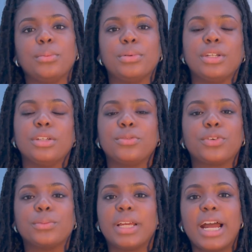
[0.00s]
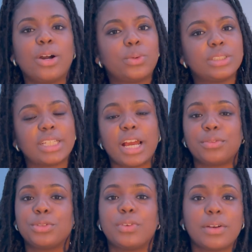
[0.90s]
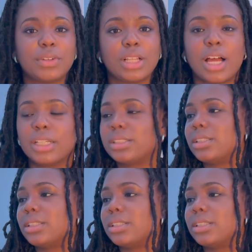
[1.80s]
but from the hours after 5 o'clock